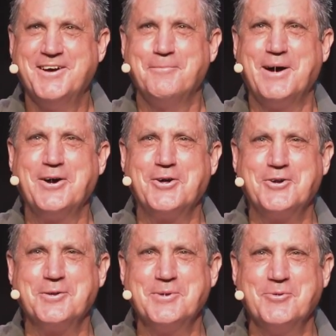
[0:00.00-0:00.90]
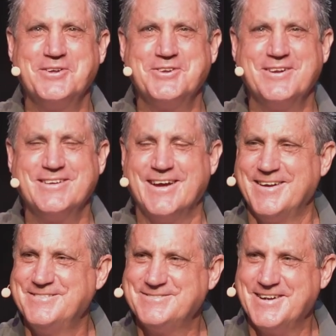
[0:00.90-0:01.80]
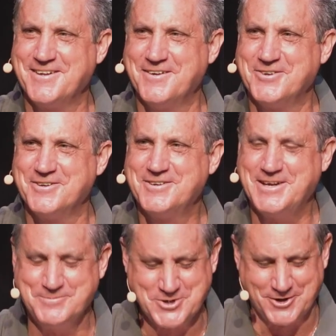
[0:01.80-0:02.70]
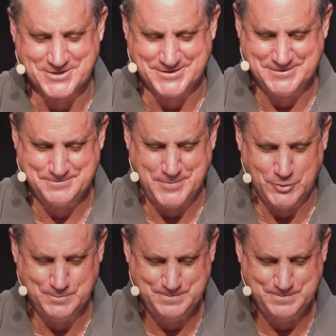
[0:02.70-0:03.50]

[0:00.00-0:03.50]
My honor to be with you today. I love you. Keep charging. Boom.